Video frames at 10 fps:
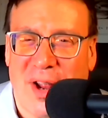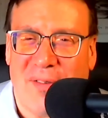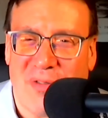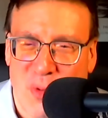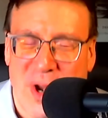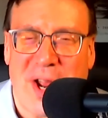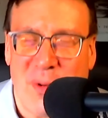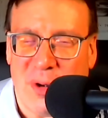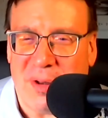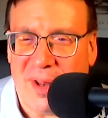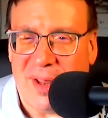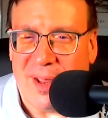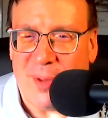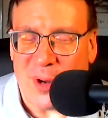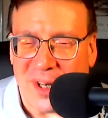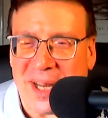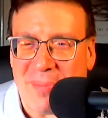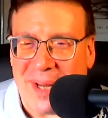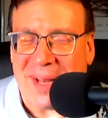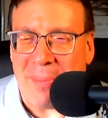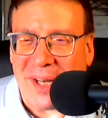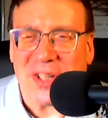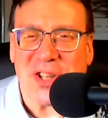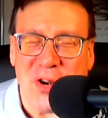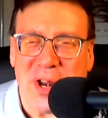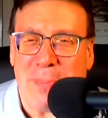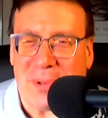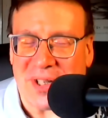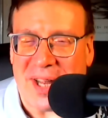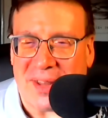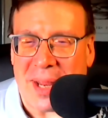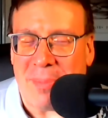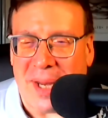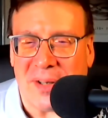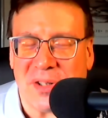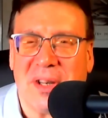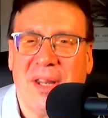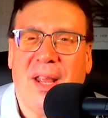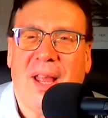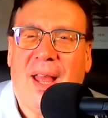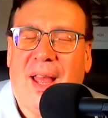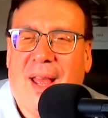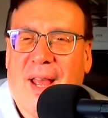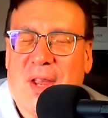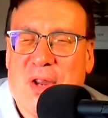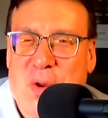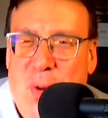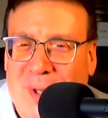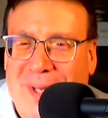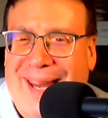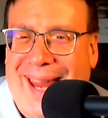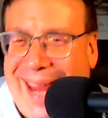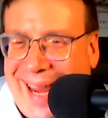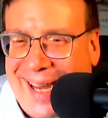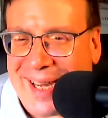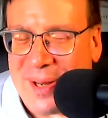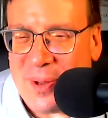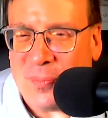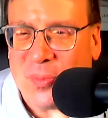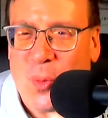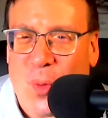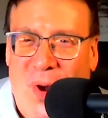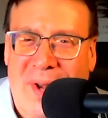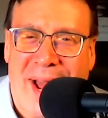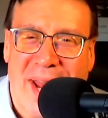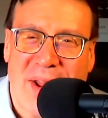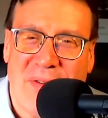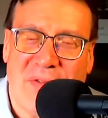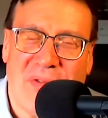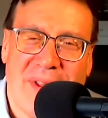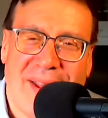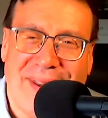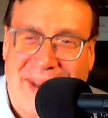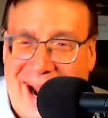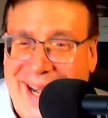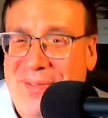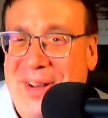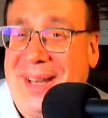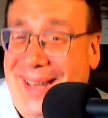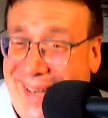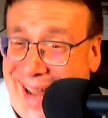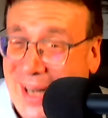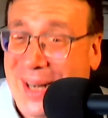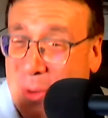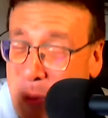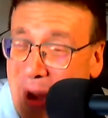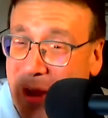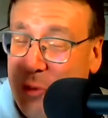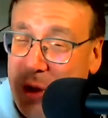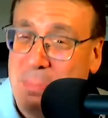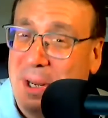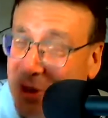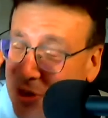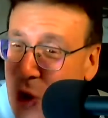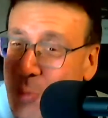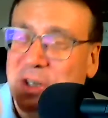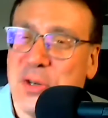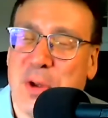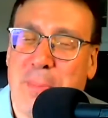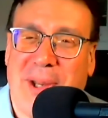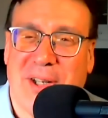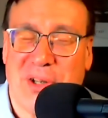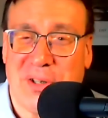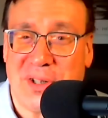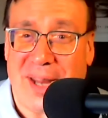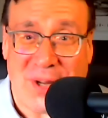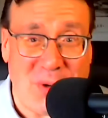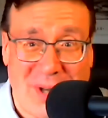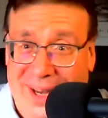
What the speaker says: of 300, what does that mean? That means 30%. That means you only hit one out of not quite three pitches, almost three pitches, and you're